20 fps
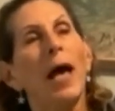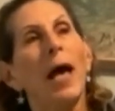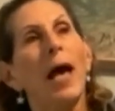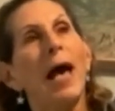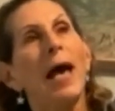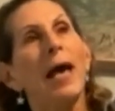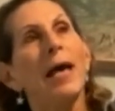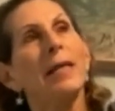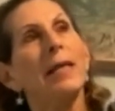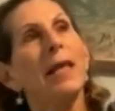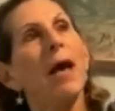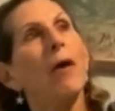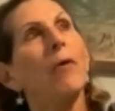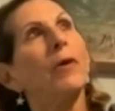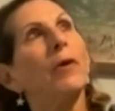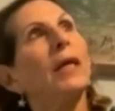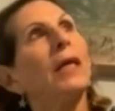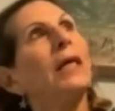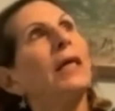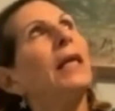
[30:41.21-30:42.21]
And now
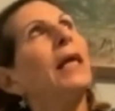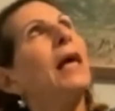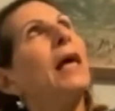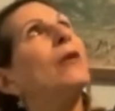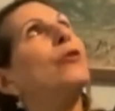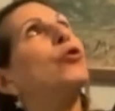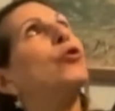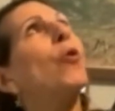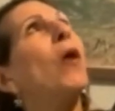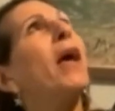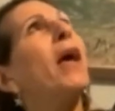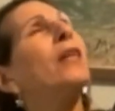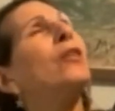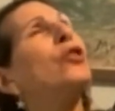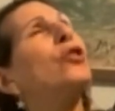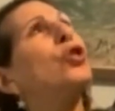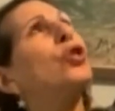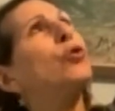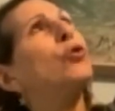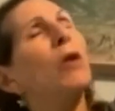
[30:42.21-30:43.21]
inhale, try and
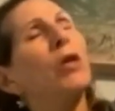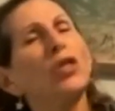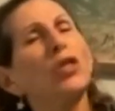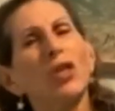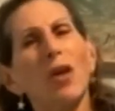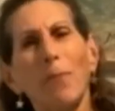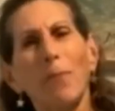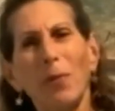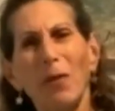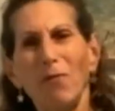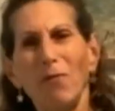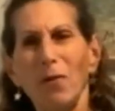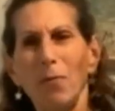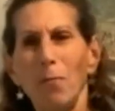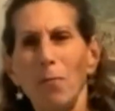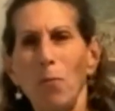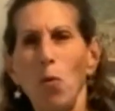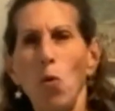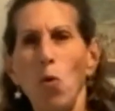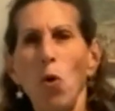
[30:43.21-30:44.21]
stretch up
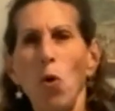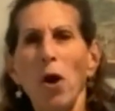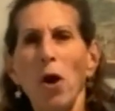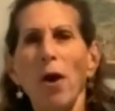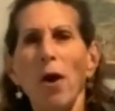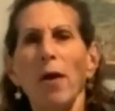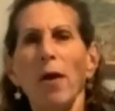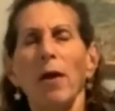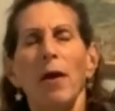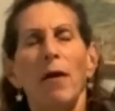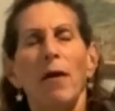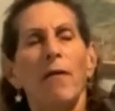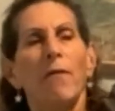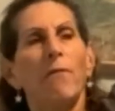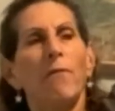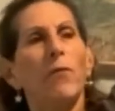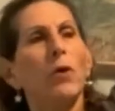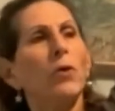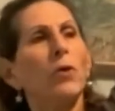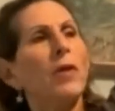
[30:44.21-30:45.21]
even more.
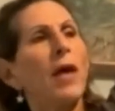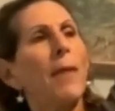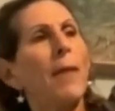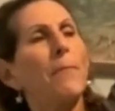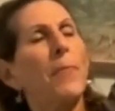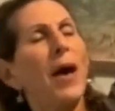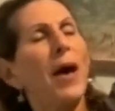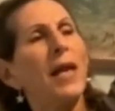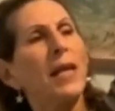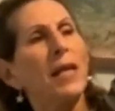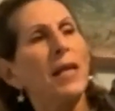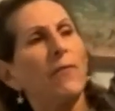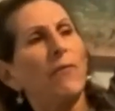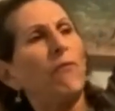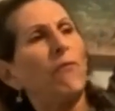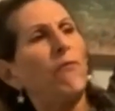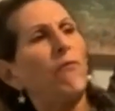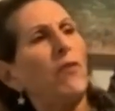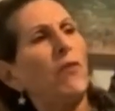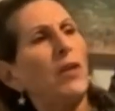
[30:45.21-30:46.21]
Feel that body,
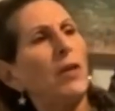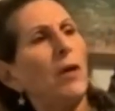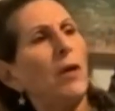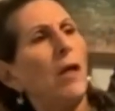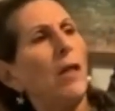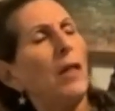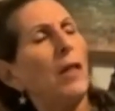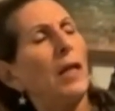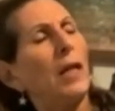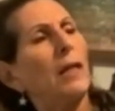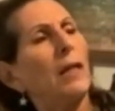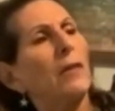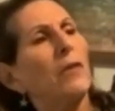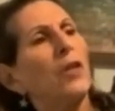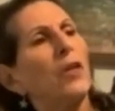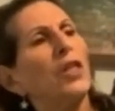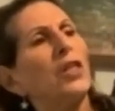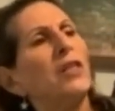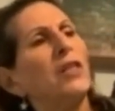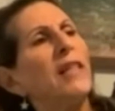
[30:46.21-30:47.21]
feel
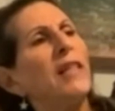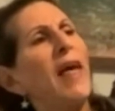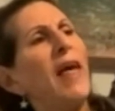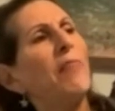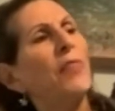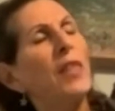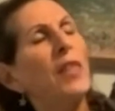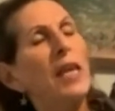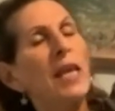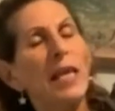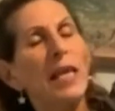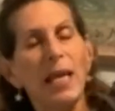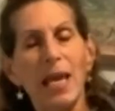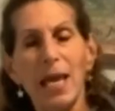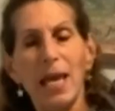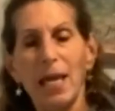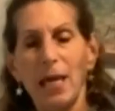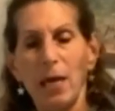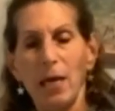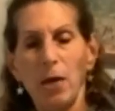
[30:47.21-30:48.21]
the lengthening
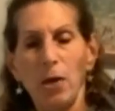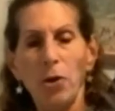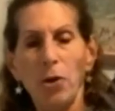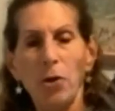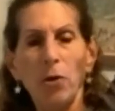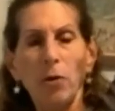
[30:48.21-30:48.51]
here.